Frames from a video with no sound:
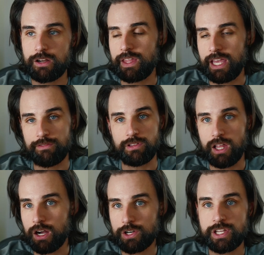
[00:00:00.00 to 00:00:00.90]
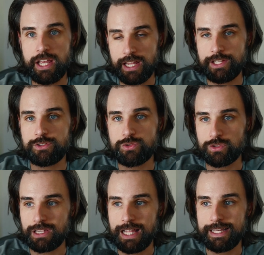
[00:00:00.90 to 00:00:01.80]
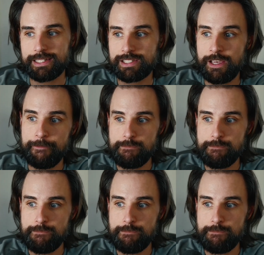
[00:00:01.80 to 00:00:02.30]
They have large institutional clients,